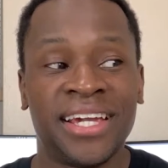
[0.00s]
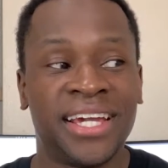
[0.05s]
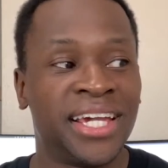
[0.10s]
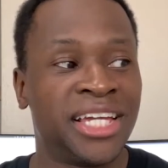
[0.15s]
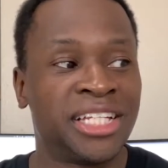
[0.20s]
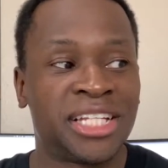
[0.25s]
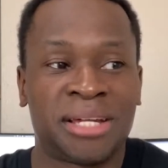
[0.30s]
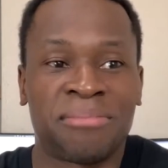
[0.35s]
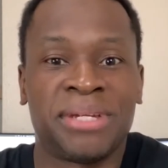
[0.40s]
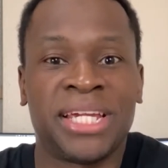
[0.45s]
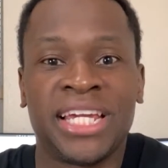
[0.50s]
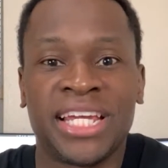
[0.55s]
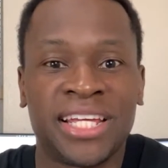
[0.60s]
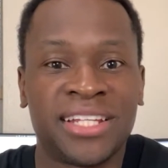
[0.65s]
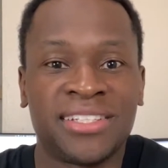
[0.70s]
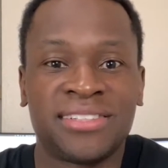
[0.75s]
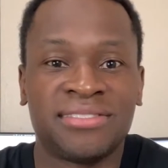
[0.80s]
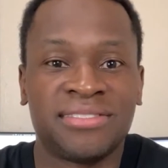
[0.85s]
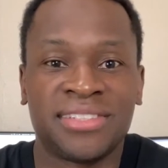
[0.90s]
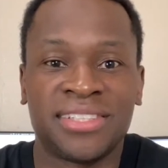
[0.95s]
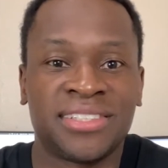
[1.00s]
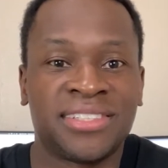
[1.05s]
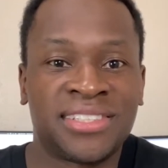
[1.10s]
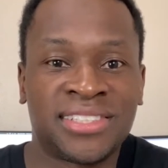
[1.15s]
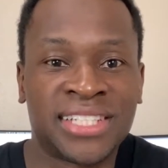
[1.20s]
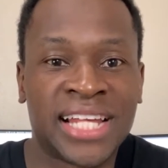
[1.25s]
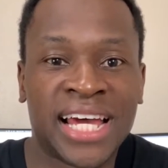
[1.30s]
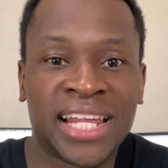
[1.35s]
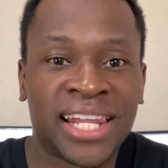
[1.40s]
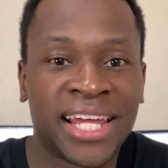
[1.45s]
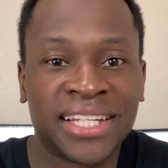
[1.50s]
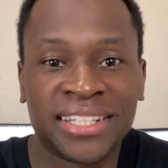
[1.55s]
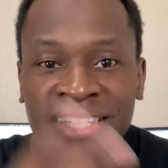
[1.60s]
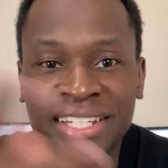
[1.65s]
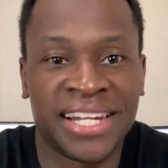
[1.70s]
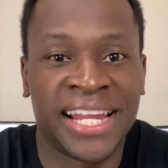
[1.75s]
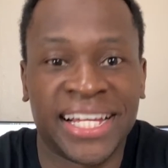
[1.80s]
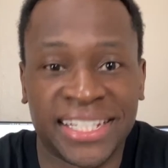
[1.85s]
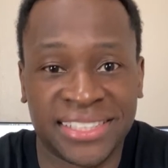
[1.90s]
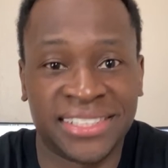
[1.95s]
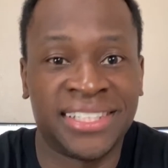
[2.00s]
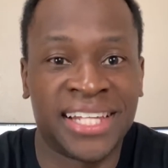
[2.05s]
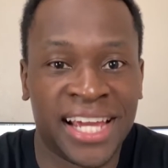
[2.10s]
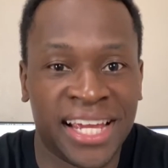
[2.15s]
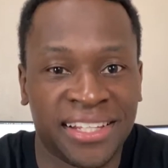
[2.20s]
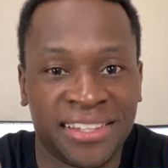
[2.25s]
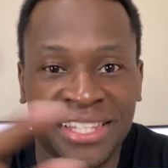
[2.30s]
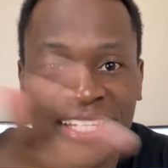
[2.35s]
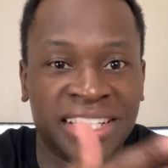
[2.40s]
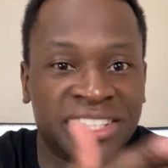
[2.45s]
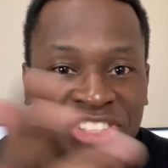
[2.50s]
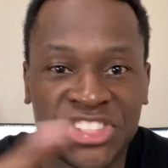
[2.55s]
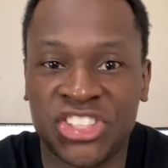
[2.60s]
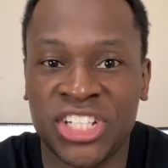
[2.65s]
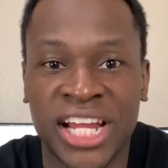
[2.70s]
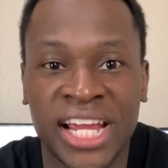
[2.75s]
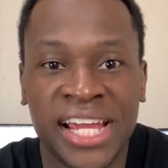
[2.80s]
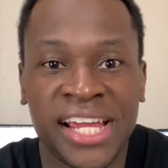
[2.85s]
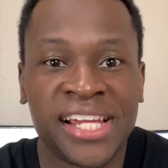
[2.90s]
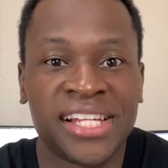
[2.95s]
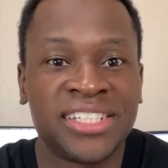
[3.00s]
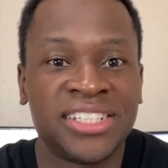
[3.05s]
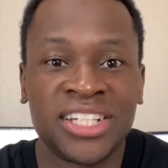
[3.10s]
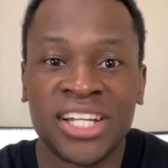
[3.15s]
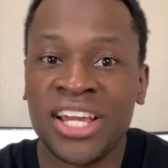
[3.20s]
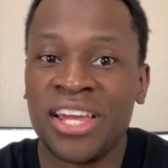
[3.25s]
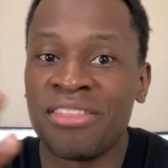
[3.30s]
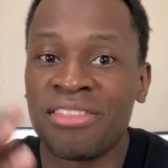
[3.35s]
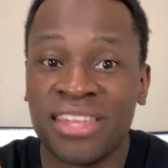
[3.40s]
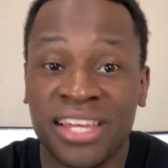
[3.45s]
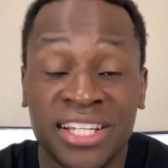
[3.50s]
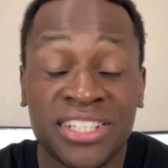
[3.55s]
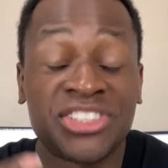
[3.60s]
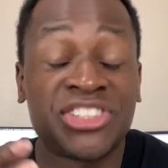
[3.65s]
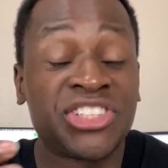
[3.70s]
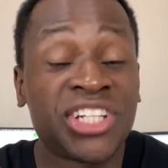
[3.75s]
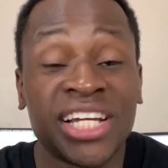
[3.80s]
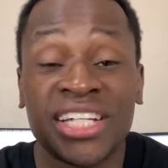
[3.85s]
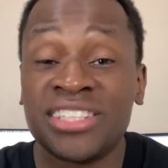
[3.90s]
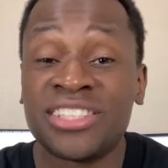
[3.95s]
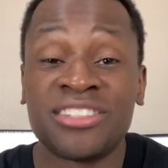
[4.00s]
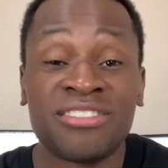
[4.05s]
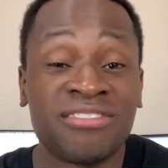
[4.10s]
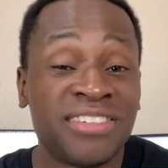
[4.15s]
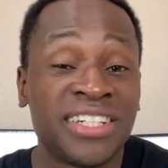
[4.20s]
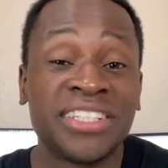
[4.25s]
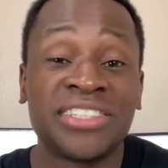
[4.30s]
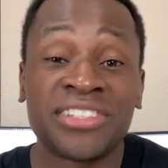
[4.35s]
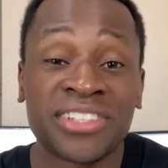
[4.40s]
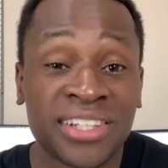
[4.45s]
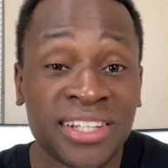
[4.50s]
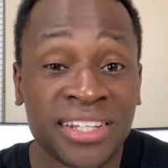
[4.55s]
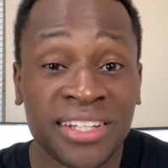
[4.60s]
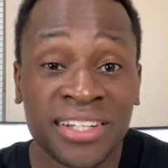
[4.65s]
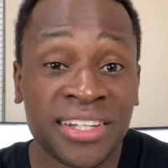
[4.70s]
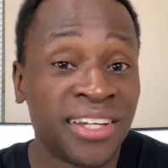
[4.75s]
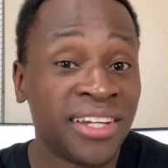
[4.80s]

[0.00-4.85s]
And I mean, it it's not like the next day things change. Things change eventually.